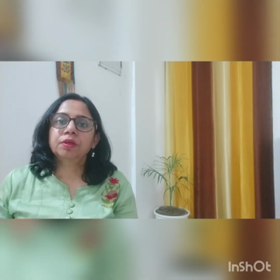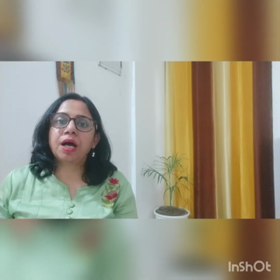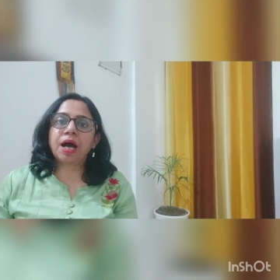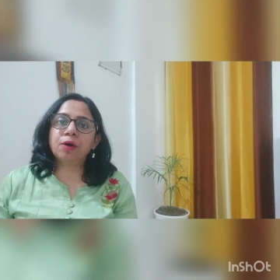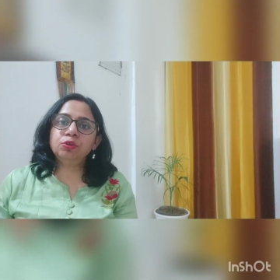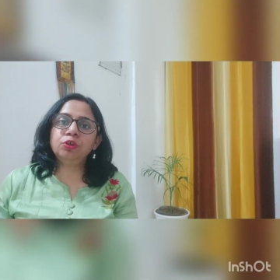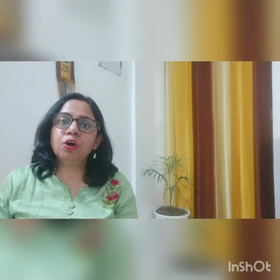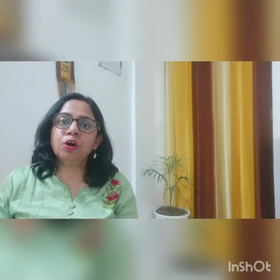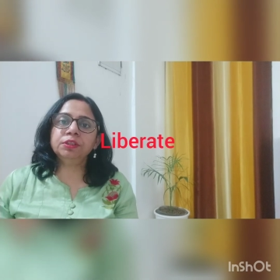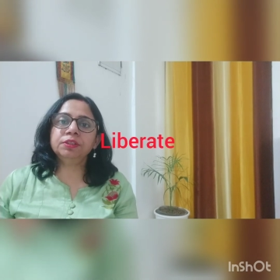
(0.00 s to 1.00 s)

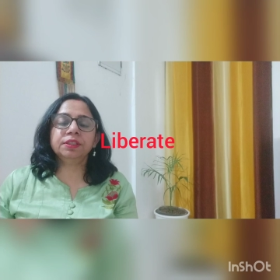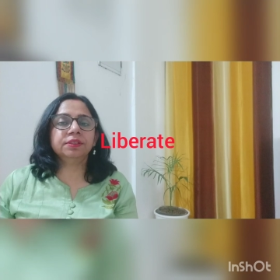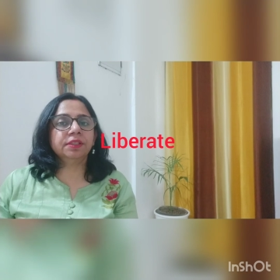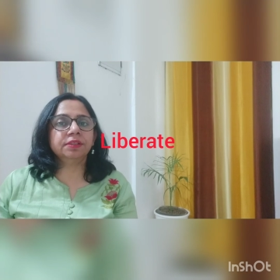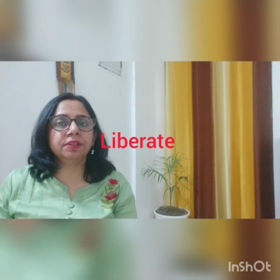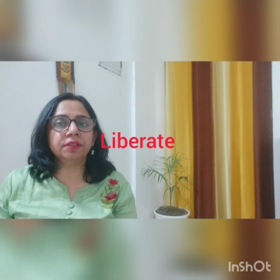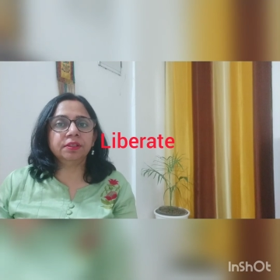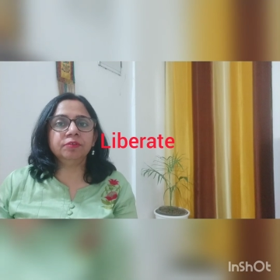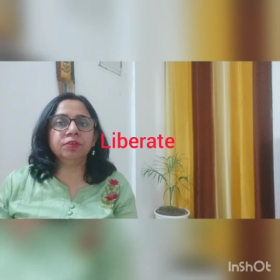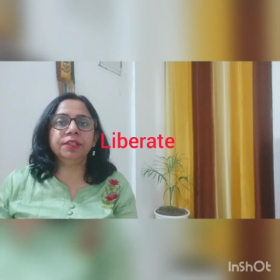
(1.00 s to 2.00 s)
Outlaws is the
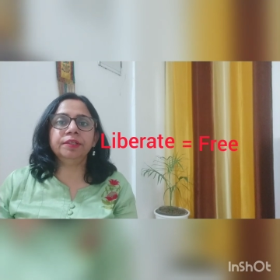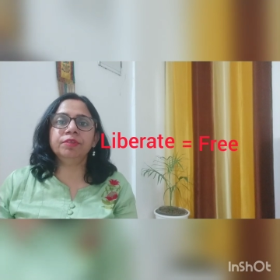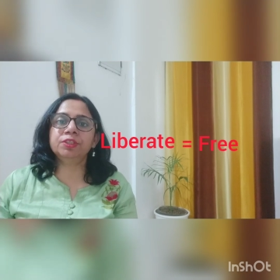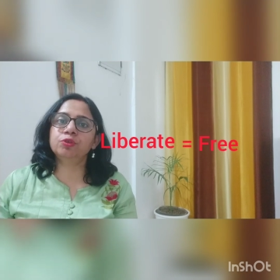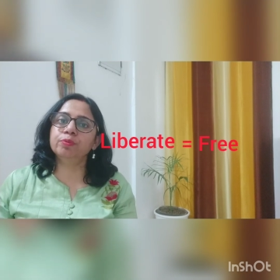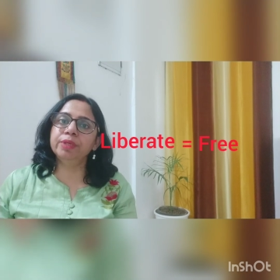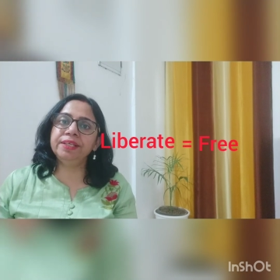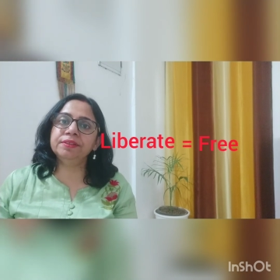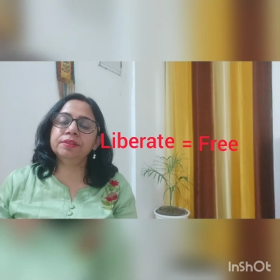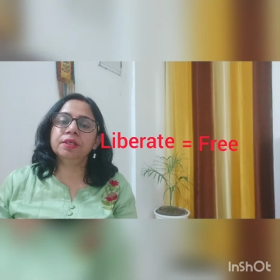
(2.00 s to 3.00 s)
third word, which
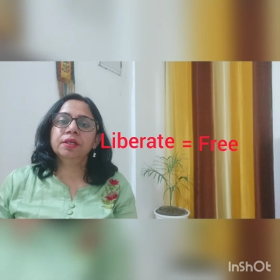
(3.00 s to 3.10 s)
means